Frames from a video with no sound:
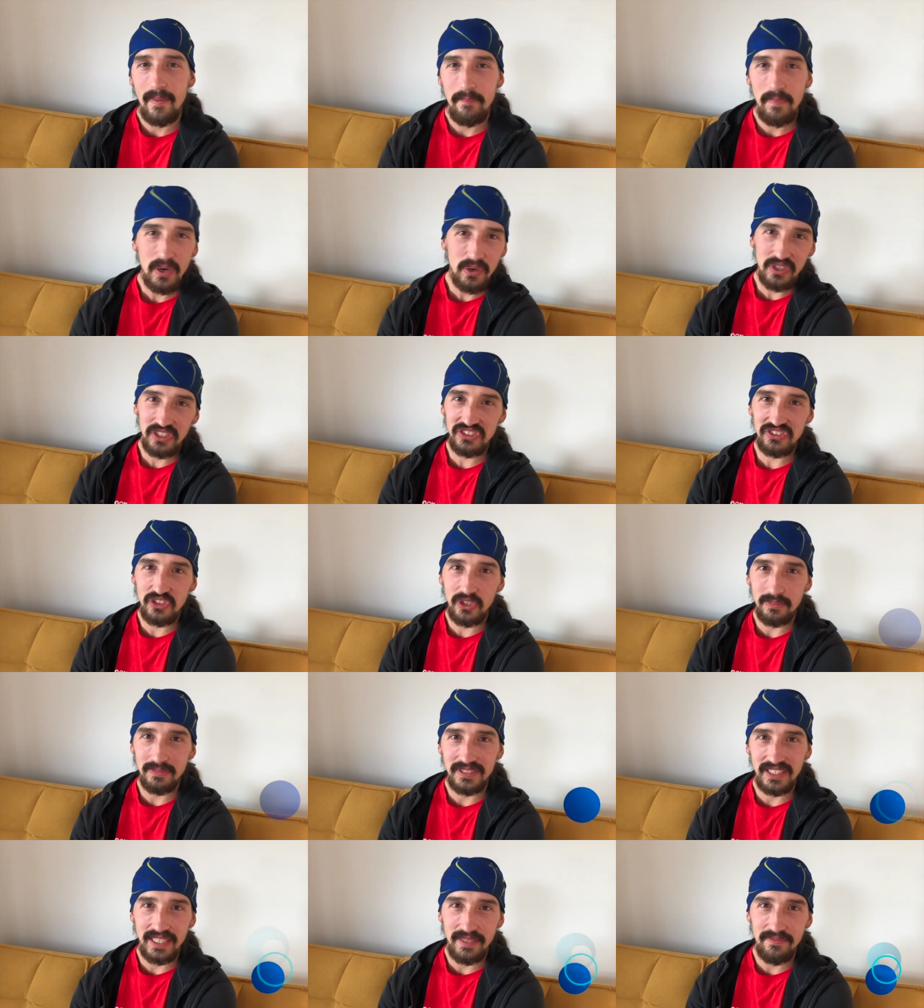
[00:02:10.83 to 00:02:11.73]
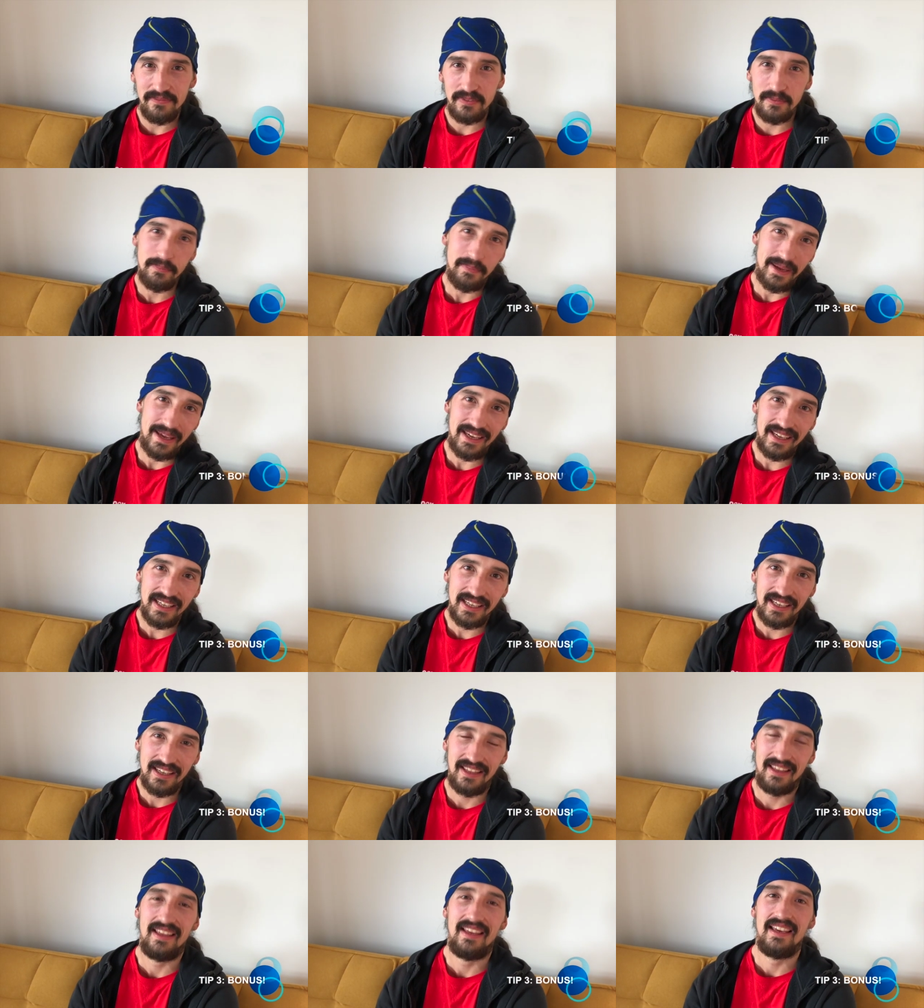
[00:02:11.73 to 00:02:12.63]
Bonus top tip for
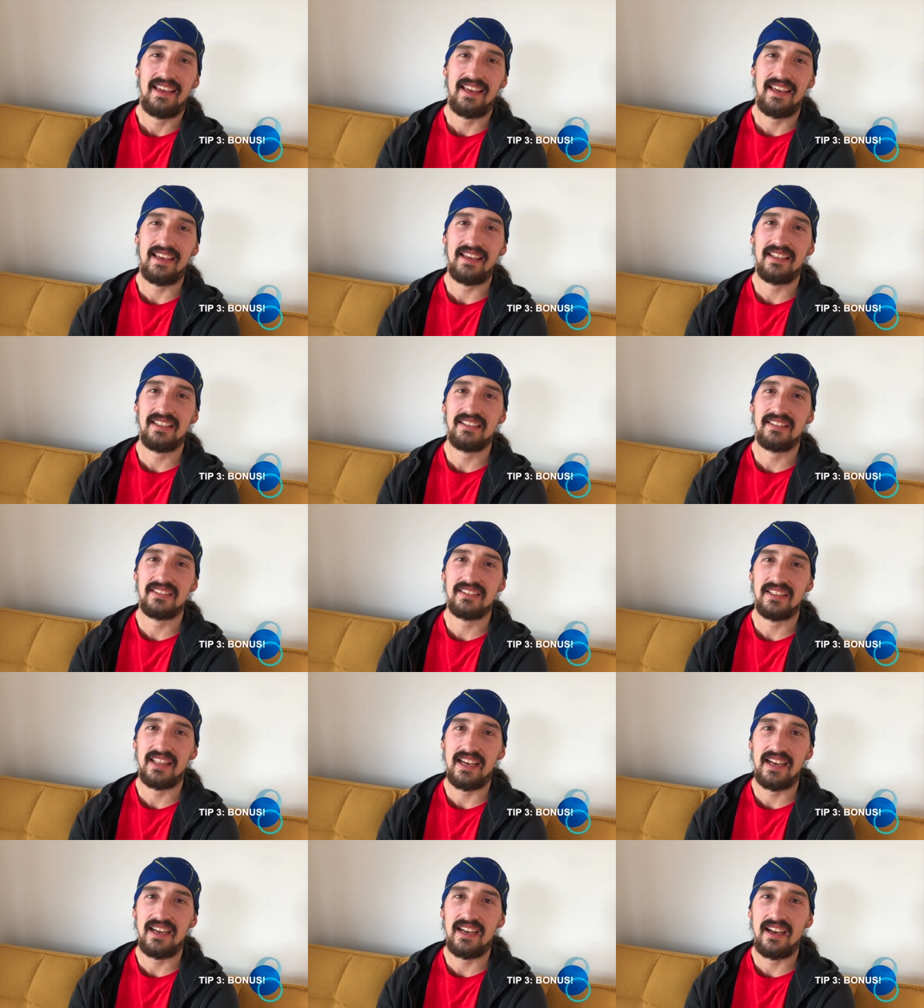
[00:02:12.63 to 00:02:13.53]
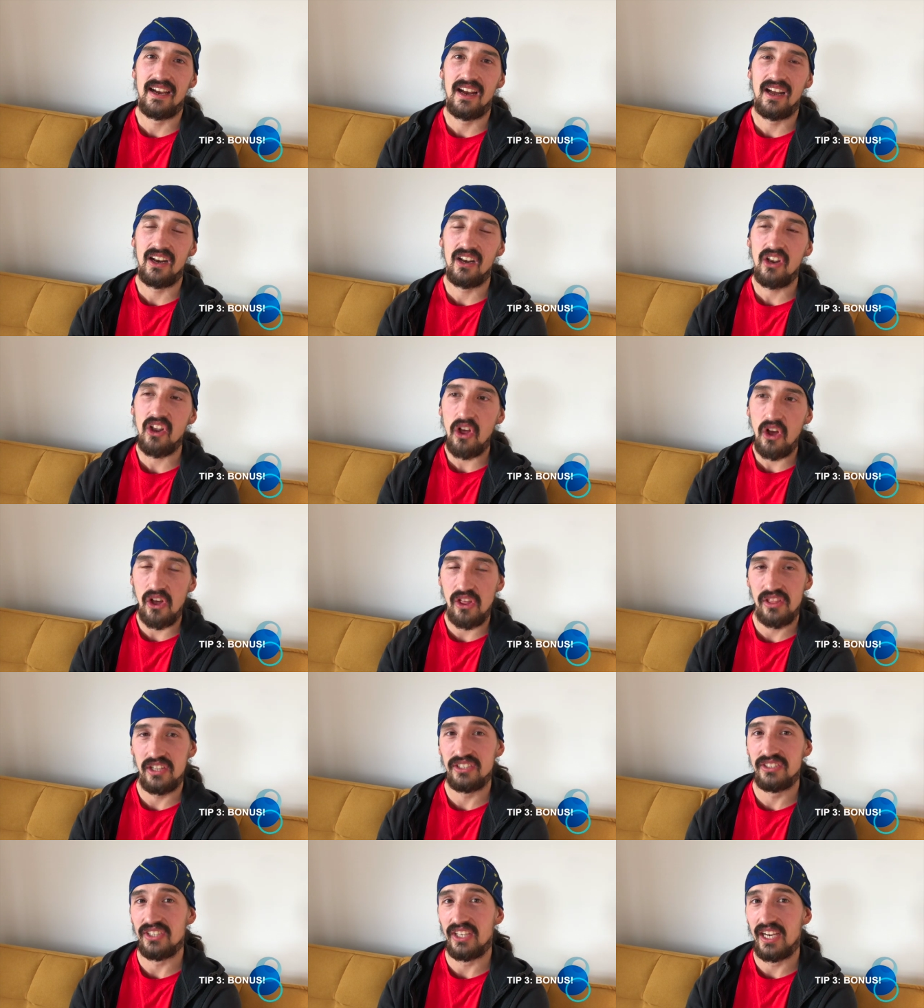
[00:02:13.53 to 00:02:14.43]
me is that a lot of
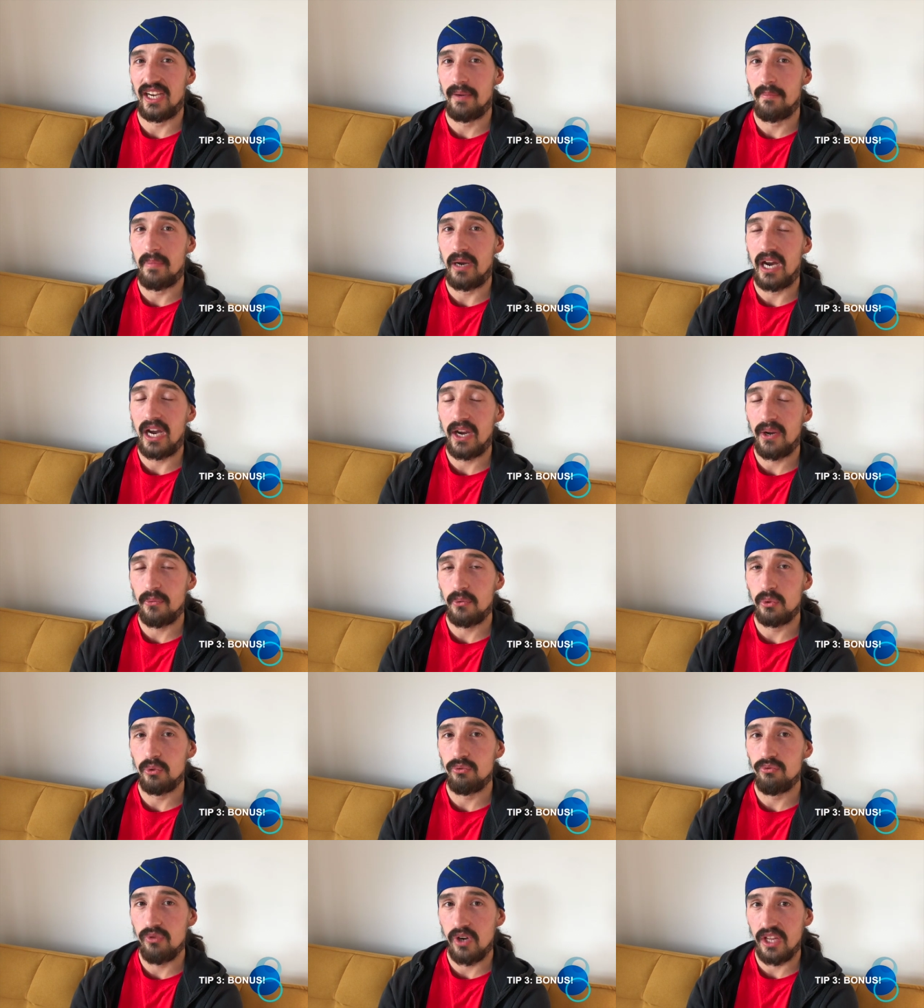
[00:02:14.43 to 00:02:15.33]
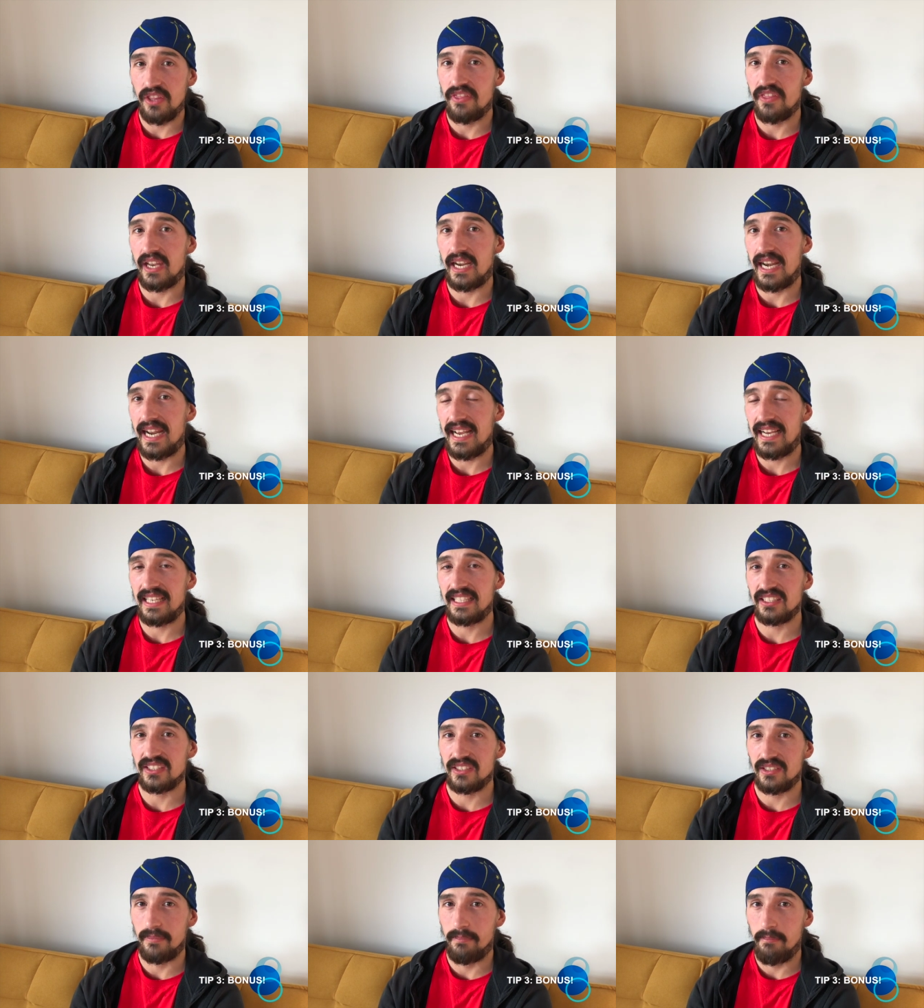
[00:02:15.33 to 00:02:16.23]
the time I will run the
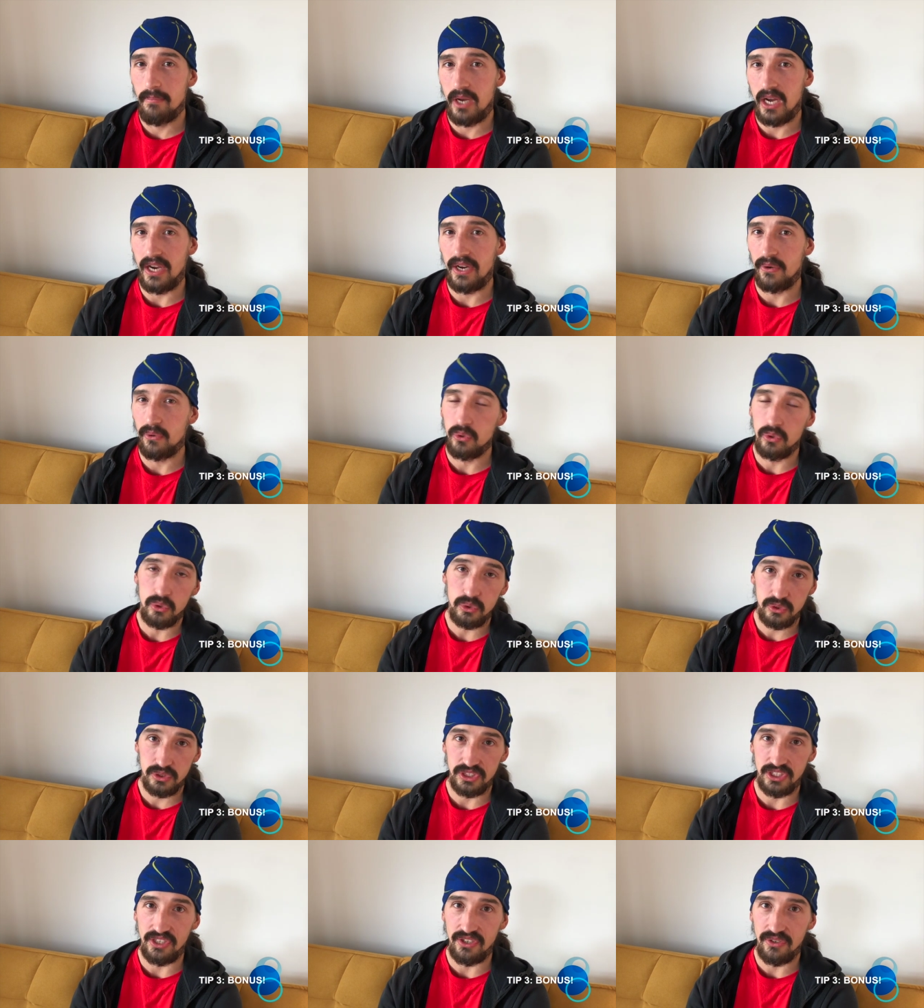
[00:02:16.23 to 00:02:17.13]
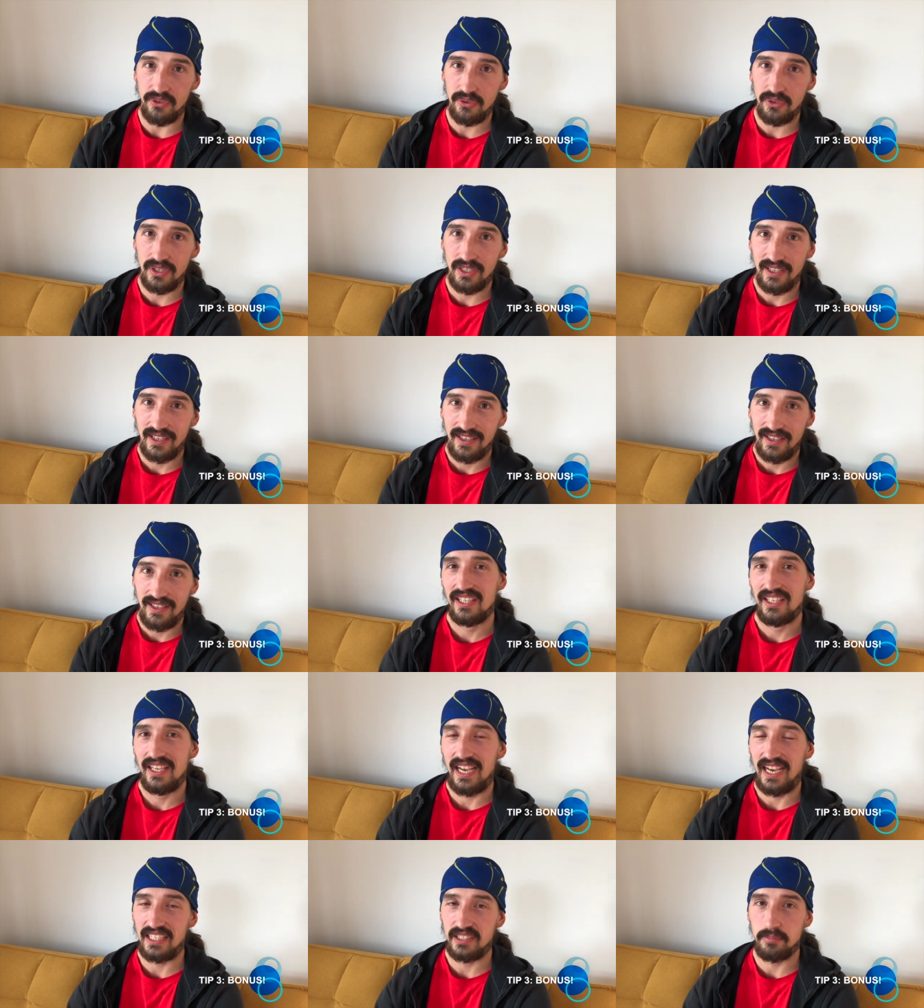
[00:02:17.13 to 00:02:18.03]
last mile or two
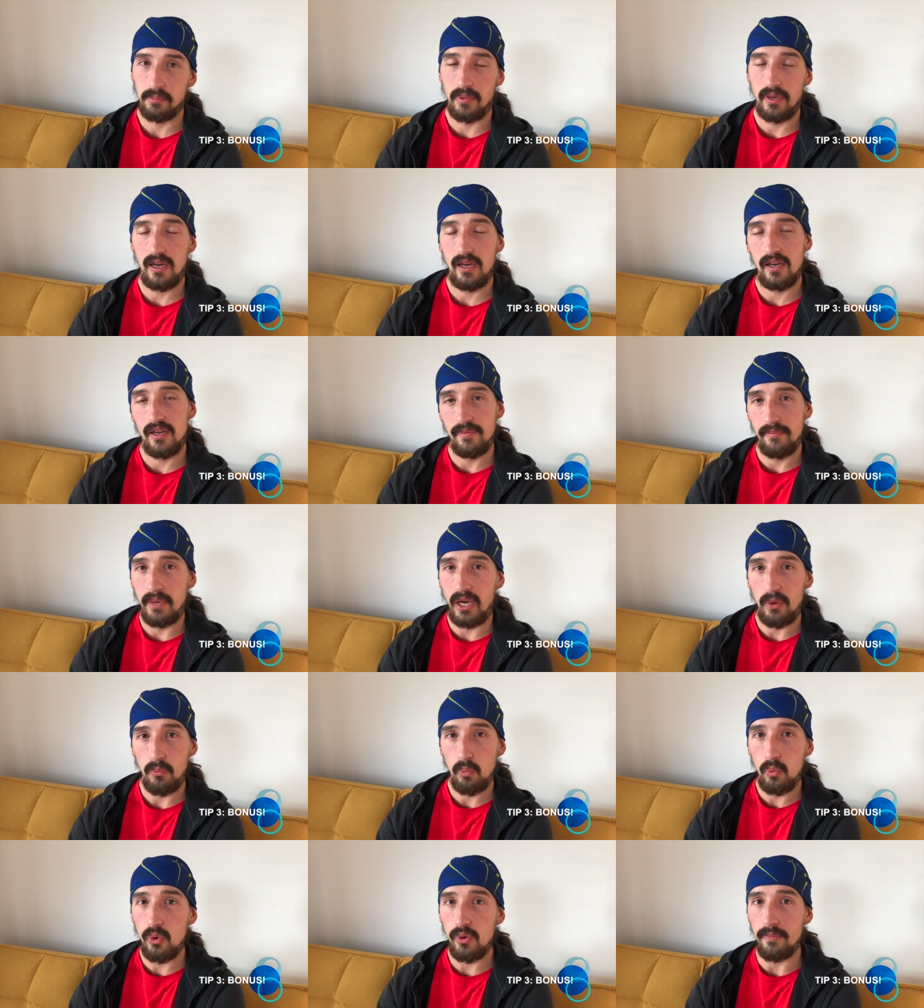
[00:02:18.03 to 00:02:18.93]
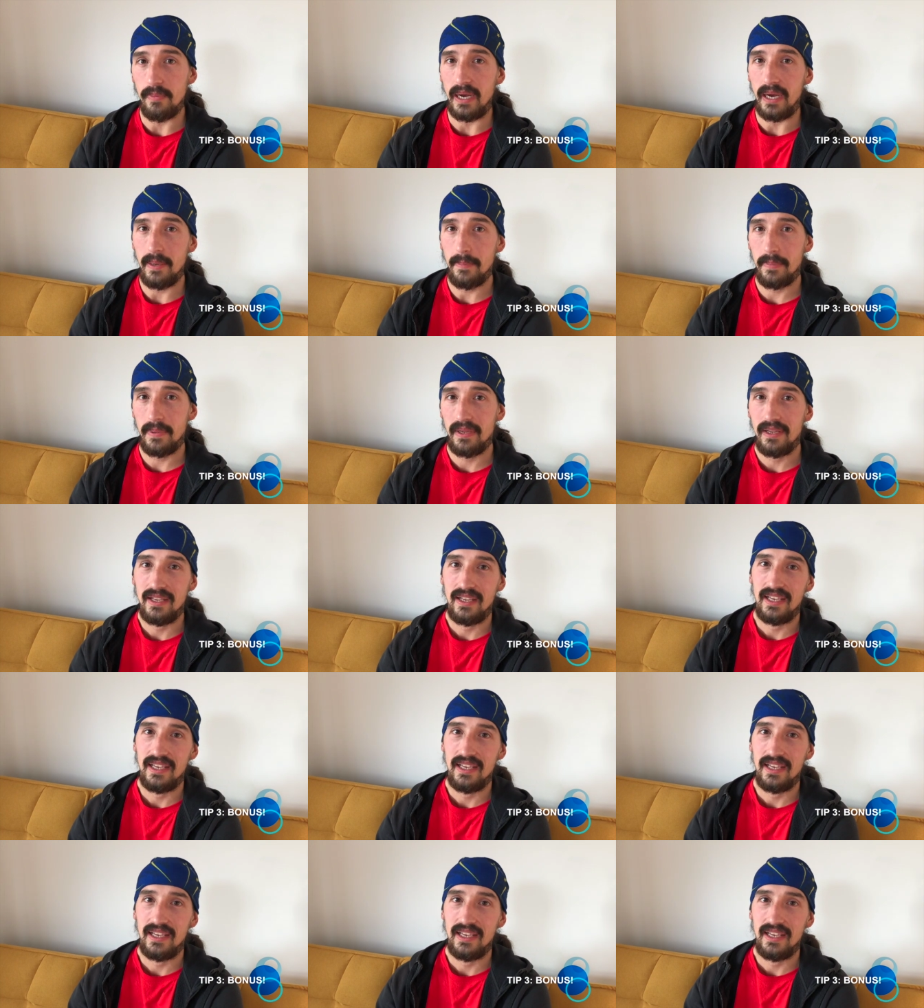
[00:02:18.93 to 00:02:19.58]
as part of my warm up